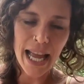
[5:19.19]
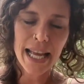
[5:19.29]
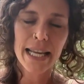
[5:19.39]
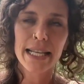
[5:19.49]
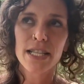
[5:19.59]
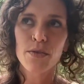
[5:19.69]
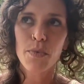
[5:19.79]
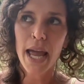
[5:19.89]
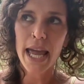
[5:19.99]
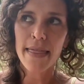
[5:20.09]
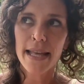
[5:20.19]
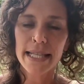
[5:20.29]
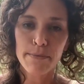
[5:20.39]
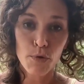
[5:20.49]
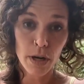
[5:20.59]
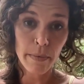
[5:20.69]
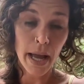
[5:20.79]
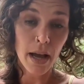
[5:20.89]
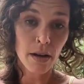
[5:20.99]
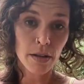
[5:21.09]
And it's a way that's more
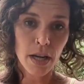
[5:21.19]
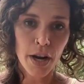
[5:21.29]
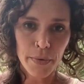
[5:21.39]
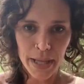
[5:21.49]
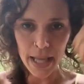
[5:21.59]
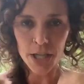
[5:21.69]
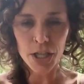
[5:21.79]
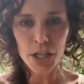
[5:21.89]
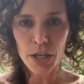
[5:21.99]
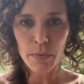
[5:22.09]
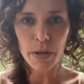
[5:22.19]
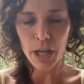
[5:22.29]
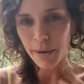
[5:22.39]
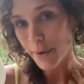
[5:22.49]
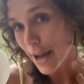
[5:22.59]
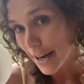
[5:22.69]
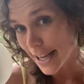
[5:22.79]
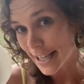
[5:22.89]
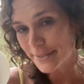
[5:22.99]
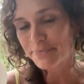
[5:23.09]
about our relationship with our
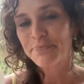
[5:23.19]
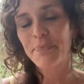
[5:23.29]
body